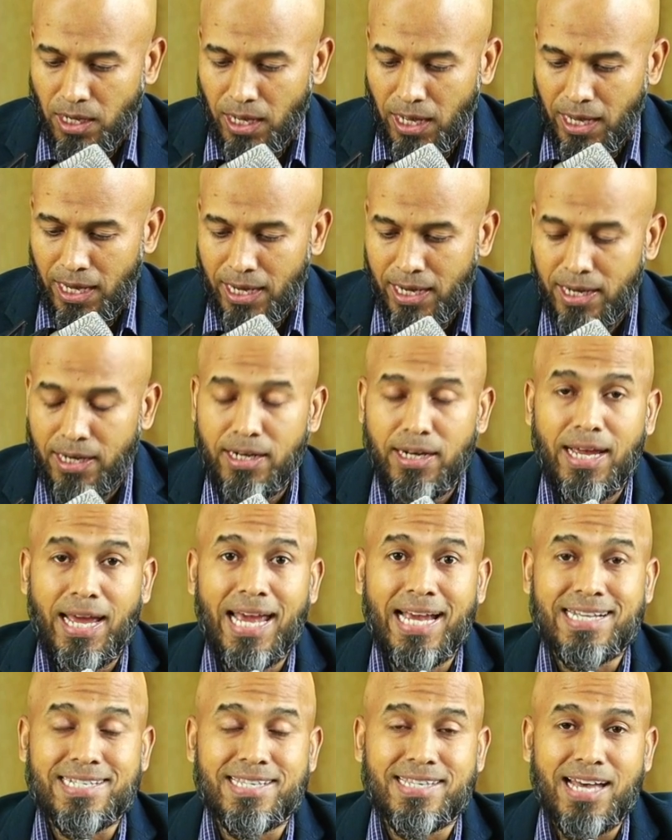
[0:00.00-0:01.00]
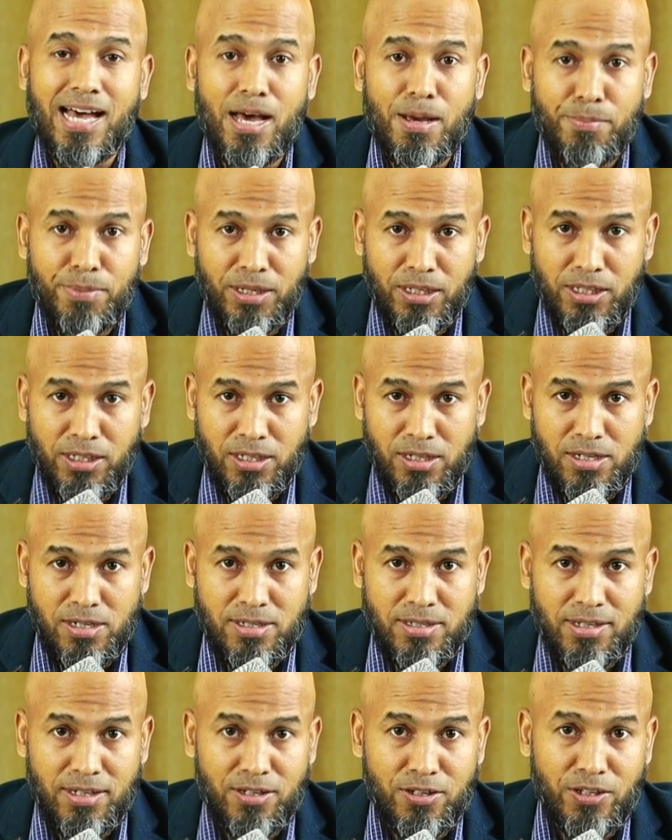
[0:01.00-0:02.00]
And
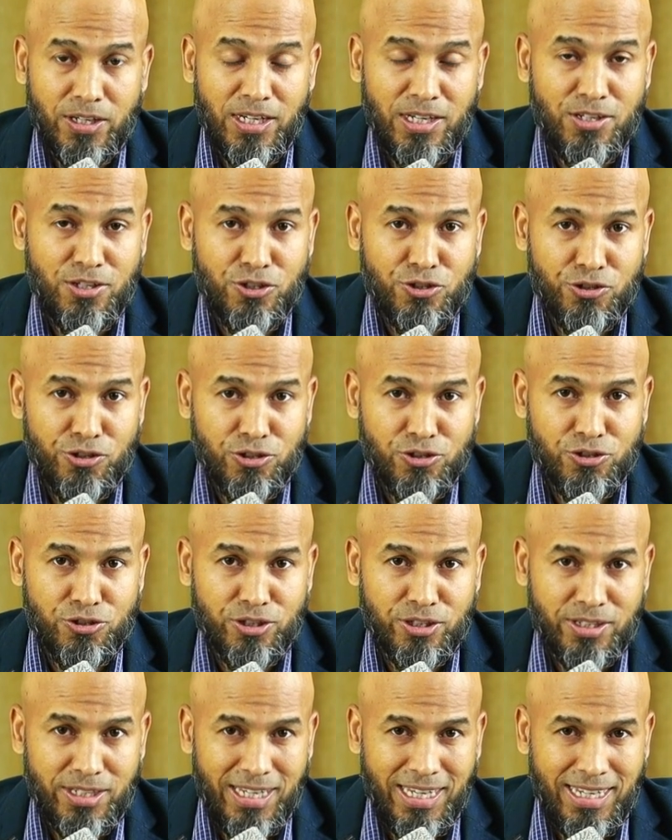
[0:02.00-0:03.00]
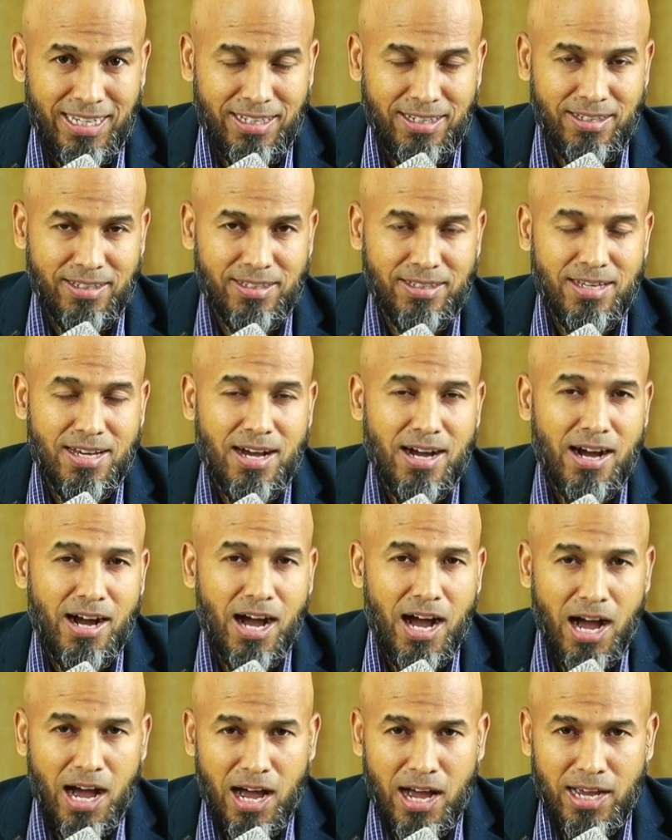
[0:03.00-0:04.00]
examiners are interested in,
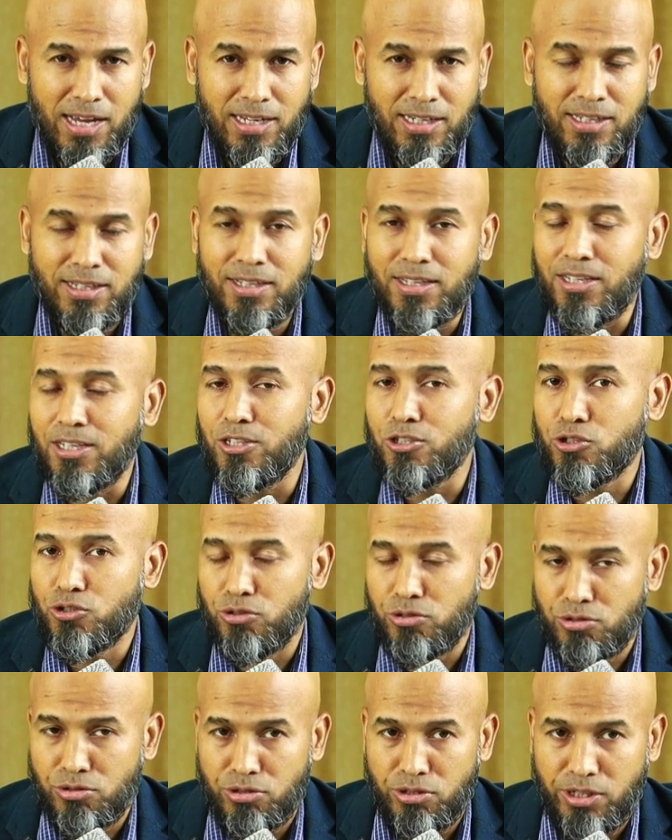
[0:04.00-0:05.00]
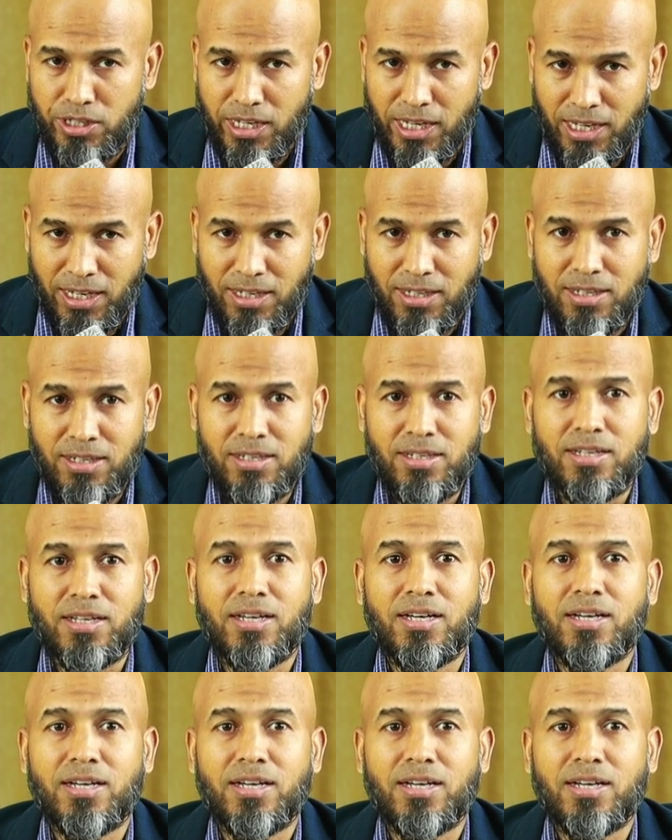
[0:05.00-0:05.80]
highly interested in,